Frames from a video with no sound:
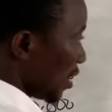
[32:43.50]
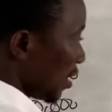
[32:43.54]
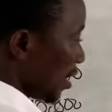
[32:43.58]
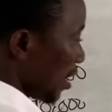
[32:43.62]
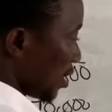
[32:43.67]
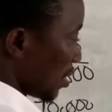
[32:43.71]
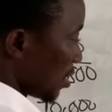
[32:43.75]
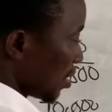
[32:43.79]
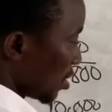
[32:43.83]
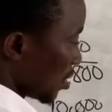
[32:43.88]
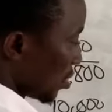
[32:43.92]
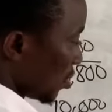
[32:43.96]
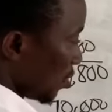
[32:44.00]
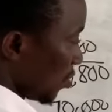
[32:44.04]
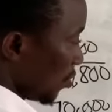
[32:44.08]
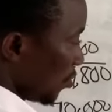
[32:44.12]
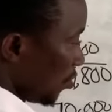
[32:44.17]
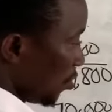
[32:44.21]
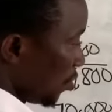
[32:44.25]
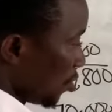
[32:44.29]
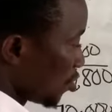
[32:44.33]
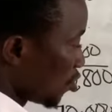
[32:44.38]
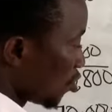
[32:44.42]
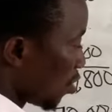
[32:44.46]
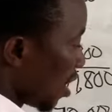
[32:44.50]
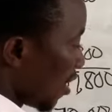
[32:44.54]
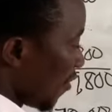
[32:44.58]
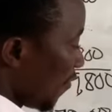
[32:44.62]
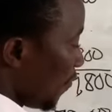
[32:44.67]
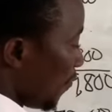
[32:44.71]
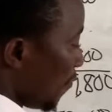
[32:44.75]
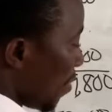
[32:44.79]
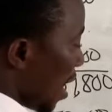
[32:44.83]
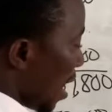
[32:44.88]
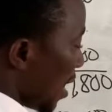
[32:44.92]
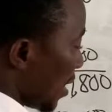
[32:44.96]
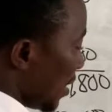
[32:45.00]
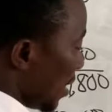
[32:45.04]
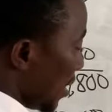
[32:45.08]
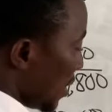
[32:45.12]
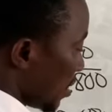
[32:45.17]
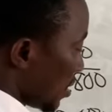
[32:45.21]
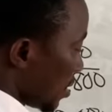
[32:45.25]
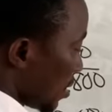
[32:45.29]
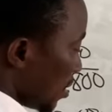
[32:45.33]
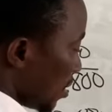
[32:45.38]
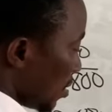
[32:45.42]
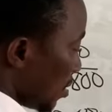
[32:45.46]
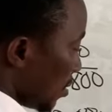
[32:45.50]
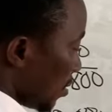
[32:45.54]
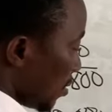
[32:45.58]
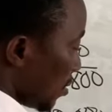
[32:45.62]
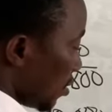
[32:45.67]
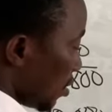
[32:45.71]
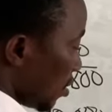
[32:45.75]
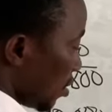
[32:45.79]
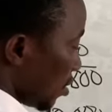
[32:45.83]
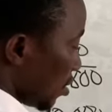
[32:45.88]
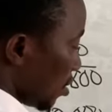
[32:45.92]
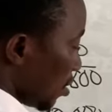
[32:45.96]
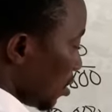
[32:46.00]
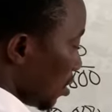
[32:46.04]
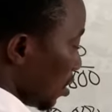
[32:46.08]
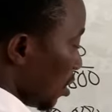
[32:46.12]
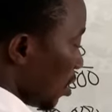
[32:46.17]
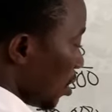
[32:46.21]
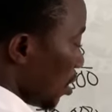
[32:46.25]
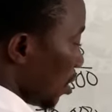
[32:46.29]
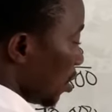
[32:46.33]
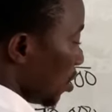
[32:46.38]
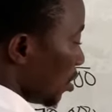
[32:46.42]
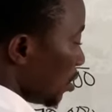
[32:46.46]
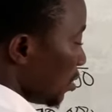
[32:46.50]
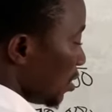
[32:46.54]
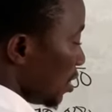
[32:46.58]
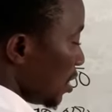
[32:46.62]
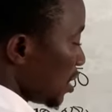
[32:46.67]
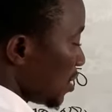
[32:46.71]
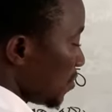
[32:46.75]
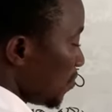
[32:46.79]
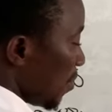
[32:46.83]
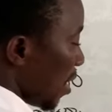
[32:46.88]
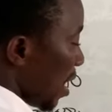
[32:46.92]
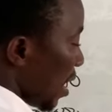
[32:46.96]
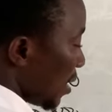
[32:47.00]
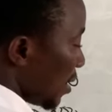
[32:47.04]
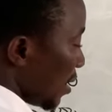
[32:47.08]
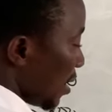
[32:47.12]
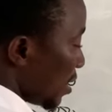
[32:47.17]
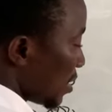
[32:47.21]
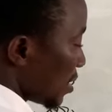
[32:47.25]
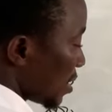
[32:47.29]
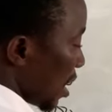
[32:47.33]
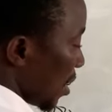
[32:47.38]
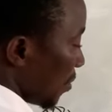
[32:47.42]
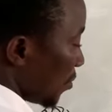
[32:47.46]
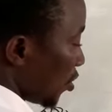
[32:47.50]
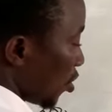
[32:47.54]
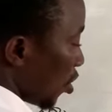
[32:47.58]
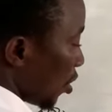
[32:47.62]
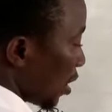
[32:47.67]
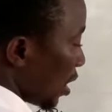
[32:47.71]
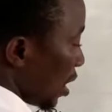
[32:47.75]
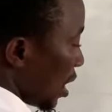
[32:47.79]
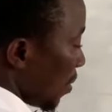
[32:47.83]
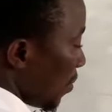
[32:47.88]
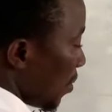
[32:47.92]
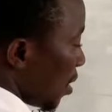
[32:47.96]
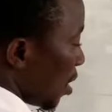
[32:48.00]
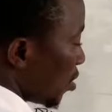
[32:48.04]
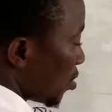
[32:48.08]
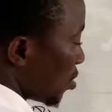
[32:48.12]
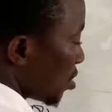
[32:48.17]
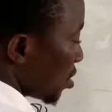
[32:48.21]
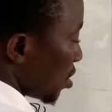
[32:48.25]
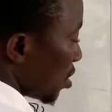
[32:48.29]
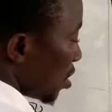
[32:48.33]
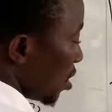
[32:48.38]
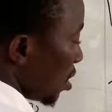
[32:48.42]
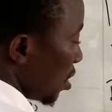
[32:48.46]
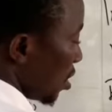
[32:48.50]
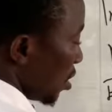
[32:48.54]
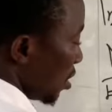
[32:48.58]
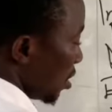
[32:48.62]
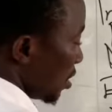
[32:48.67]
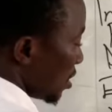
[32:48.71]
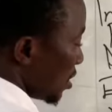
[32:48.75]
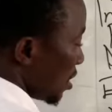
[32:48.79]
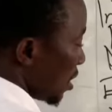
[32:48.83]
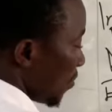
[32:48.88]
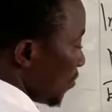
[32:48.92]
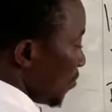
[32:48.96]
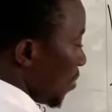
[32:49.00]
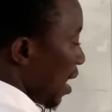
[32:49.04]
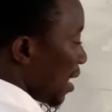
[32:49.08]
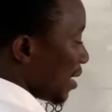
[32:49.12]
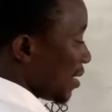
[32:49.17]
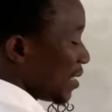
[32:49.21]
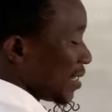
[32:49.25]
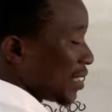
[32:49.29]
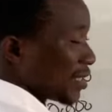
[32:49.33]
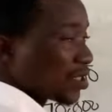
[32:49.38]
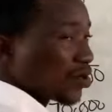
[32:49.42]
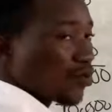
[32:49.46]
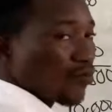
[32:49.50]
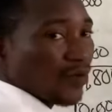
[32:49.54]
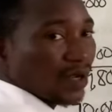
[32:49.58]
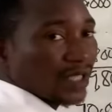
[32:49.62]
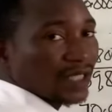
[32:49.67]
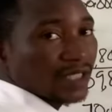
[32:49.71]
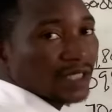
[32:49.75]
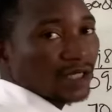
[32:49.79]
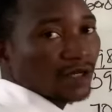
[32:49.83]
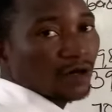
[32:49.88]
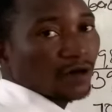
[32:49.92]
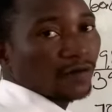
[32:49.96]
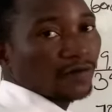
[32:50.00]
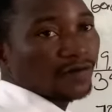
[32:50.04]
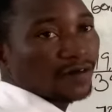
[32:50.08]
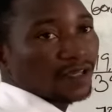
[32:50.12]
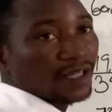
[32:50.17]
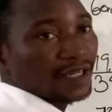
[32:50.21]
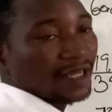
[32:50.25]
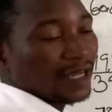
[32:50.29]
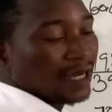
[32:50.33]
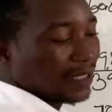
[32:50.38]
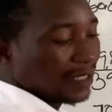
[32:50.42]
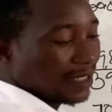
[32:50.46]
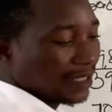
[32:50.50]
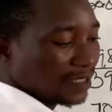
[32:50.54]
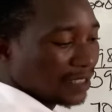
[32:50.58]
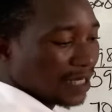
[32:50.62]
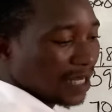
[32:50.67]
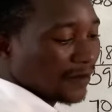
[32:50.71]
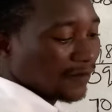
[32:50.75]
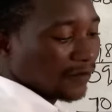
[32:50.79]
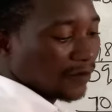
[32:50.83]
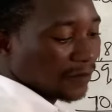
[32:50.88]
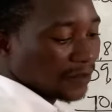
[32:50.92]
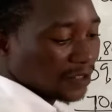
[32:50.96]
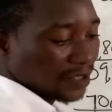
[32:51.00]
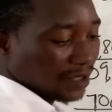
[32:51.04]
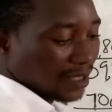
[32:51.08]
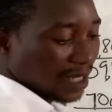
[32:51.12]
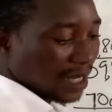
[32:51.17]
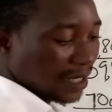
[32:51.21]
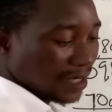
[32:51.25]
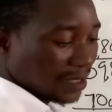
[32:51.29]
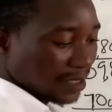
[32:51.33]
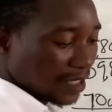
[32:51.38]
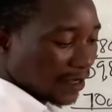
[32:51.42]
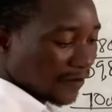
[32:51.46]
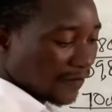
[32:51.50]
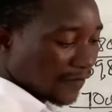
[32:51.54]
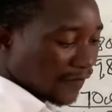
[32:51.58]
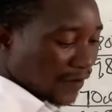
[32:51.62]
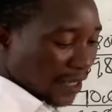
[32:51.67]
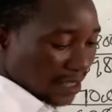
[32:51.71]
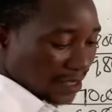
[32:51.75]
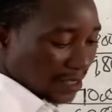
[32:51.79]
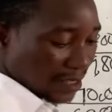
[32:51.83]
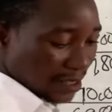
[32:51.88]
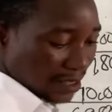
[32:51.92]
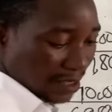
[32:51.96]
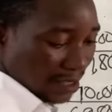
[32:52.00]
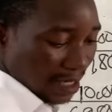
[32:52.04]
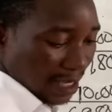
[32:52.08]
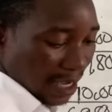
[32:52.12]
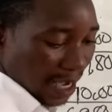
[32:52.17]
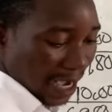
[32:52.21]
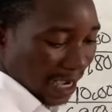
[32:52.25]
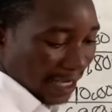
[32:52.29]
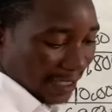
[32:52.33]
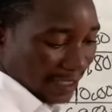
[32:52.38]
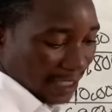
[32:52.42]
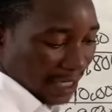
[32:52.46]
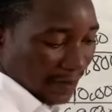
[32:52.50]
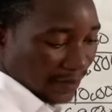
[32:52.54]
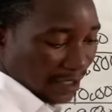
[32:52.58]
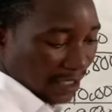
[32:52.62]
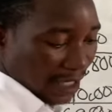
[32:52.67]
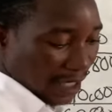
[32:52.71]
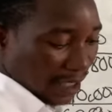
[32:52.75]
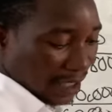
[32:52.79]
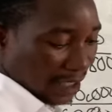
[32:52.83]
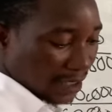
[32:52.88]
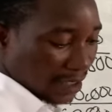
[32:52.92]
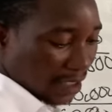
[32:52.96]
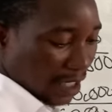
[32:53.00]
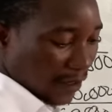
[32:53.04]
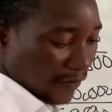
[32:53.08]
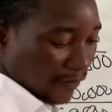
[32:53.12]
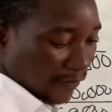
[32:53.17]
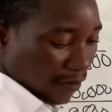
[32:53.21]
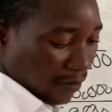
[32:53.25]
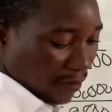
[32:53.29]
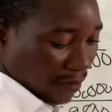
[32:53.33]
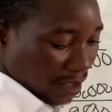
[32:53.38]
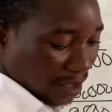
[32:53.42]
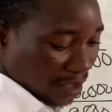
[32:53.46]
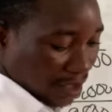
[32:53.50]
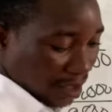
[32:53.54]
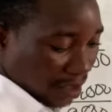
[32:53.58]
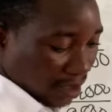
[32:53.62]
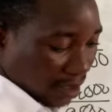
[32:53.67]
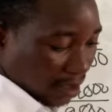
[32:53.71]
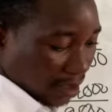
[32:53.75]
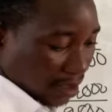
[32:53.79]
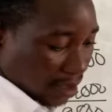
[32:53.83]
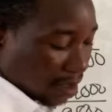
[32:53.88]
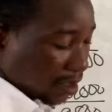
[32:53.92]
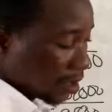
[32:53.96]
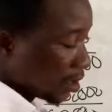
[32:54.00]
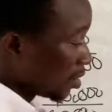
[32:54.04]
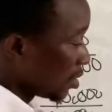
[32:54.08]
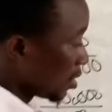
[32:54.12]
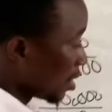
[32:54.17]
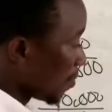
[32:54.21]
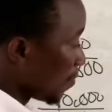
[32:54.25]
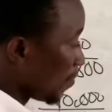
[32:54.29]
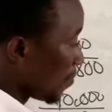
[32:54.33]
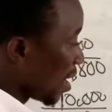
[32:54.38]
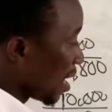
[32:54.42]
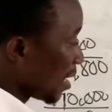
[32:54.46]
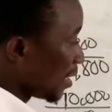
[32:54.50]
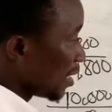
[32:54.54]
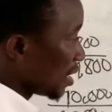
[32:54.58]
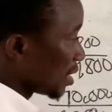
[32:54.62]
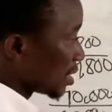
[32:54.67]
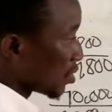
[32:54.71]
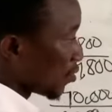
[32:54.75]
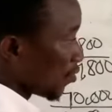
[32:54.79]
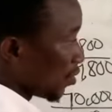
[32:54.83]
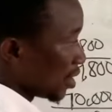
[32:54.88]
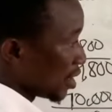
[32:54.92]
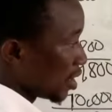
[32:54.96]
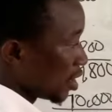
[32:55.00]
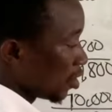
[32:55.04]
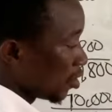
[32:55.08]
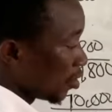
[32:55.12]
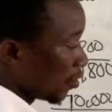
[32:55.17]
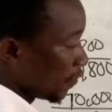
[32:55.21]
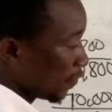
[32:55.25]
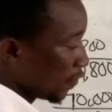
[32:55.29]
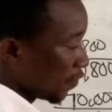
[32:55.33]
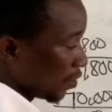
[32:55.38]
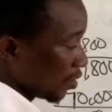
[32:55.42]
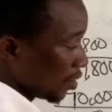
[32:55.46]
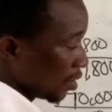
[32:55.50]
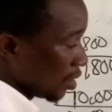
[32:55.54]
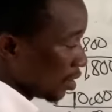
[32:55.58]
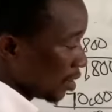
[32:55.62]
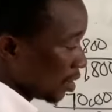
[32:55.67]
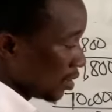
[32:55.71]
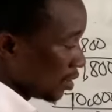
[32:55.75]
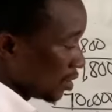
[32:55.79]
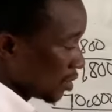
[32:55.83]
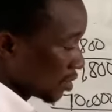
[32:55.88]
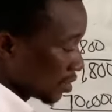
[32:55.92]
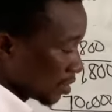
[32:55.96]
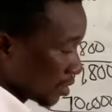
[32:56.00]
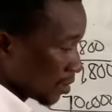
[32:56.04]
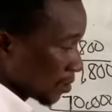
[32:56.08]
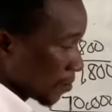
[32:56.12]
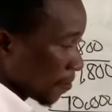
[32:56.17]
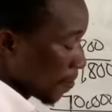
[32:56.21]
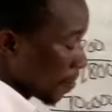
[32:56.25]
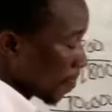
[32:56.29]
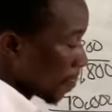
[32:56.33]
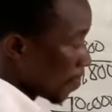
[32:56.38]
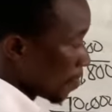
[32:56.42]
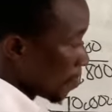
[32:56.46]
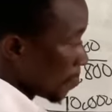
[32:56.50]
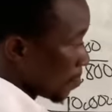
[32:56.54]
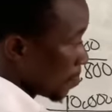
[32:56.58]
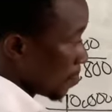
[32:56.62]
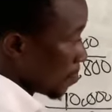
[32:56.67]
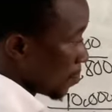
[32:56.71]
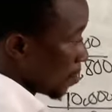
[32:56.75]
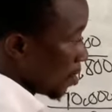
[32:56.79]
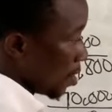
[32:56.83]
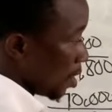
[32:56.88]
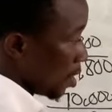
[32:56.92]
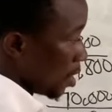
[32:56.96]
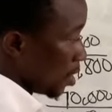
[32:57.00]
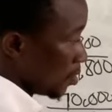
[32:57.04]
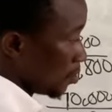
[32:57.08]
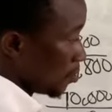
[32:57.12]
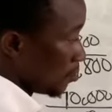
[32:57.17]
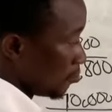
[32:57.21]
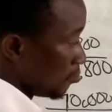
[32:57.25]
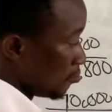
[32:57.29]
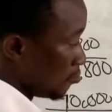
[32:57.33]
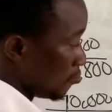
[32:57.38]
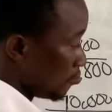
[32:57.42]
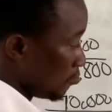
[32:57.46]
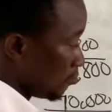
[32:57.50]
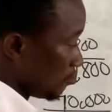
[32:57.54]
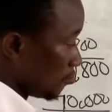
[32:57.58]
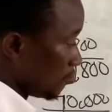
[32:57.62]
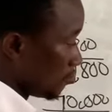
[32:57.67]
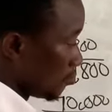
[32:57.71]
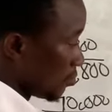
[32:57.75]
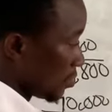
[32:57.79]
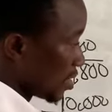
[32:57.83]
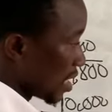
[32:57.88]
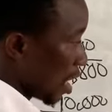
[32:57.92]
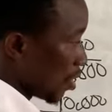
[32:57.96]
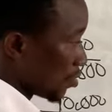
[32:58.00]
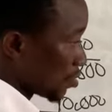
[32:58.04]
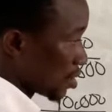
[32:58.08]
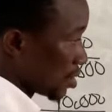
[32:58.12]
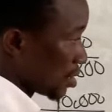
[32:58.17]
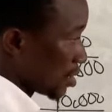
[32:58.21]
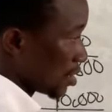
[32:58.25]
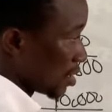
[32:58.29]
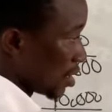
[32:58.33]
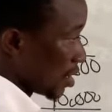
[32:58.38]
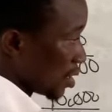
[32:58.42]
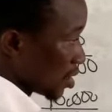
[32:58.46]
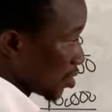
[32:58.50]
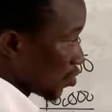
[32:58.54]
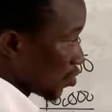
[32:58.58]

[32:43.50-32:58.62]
that, we also have bad debt. This bad debt I'm talking about is the bad debt written off in the additional information. That is the first item in the additional information. The bad debt written off is 1,000 cedis,